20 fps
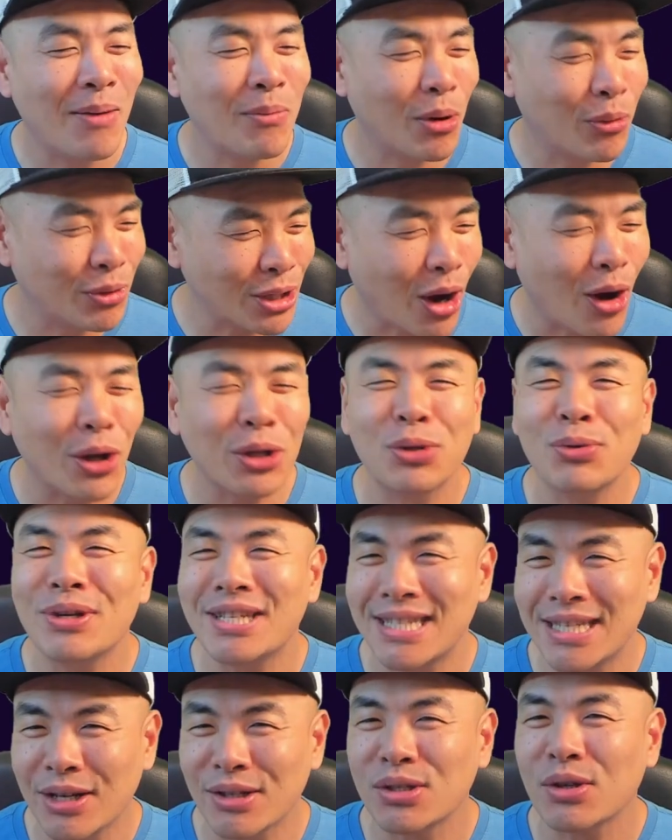But when all three
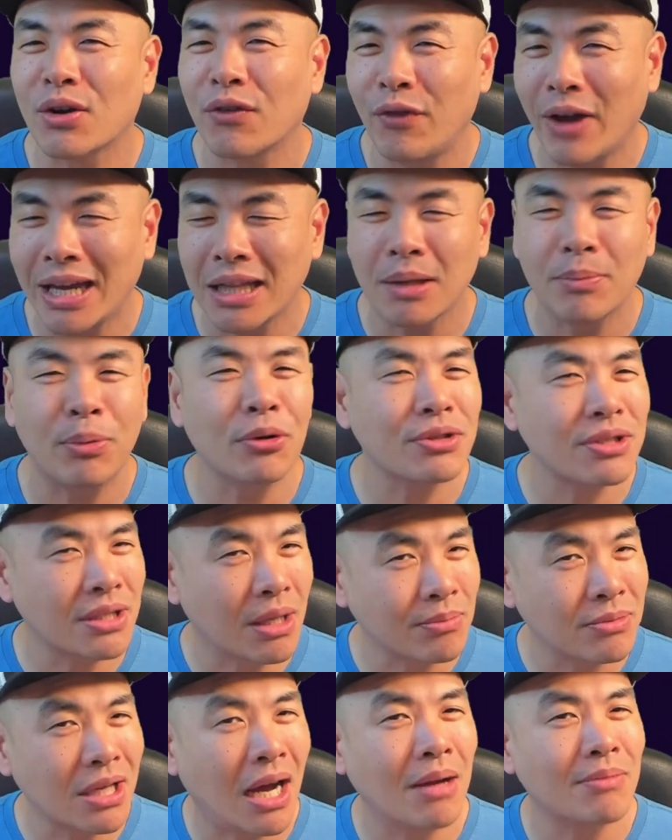skills are available,
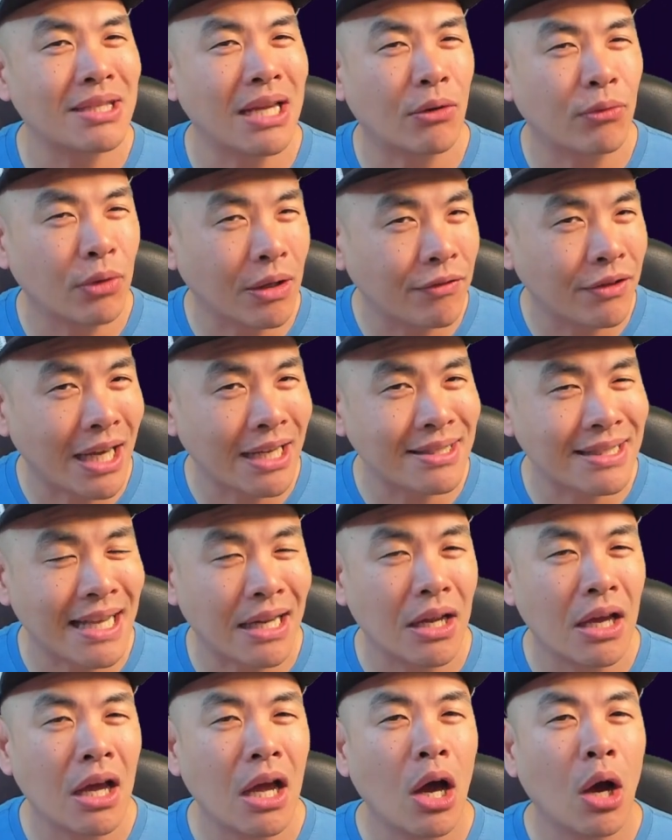sometimes that reflex
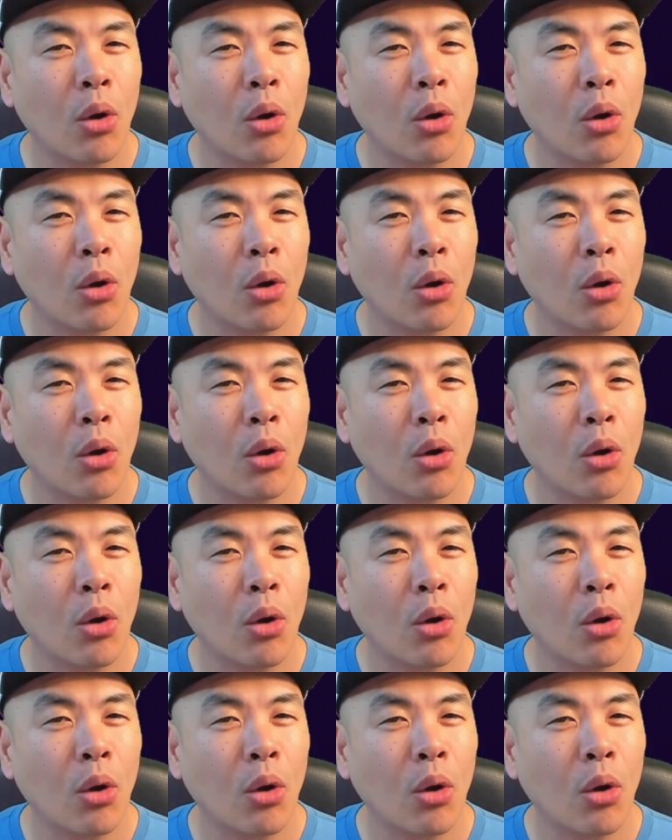set